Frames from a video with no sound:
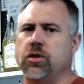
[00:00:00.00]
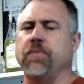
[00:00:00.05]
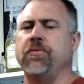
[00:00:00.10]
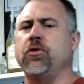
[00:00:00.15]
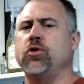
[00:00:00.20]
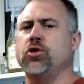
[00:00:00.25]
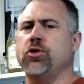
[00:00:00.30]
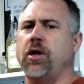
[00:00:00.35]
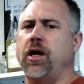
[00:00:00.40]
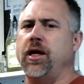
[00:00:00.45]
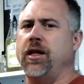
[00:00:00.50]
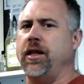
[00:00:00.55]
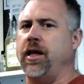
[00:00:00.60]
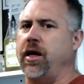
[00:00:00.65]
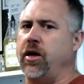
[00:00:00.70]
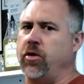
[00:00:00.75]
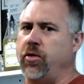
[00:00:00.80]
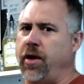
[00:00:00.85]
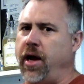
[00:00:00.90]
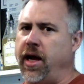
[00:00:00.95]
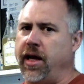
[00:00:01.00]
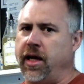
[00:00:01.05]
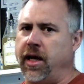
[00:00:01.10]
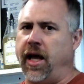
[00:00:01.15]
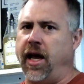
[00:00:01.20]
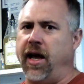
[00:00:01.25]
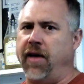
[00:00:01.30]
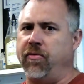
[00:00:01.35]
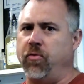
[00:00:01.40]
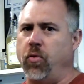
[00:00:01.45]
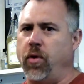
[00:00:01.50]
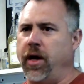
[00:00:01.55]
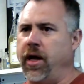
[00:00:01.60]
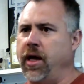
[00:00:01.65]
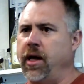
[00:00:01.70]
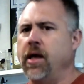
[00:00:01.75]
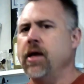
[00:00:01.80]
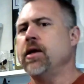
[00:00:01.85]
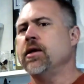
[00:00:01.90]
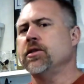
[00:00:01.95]
If you try to like crack it
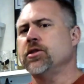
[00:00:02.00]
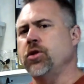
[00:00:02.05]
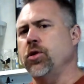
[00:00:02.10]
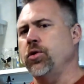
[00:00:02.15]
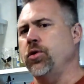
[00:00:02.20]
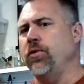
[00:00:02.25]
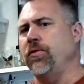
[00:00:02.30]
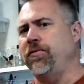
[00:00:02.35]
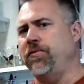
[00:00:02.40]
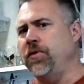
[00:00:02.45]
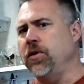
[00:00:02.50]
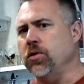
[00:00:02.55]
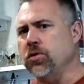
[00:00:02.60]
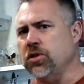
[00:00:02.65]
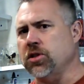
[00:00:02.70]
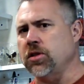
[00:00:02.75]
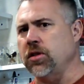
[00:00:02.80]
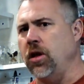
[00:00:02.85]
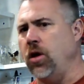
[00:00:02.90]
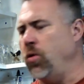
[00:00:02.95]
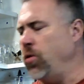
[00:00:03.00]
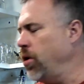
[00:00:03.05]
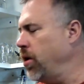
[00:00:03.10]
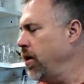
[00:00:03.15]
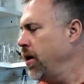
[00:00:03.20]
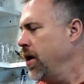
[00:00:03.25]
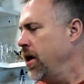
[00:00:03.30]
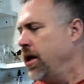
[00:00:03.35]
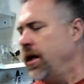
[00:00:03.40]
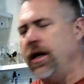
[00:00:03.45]
halfway so you feel slower,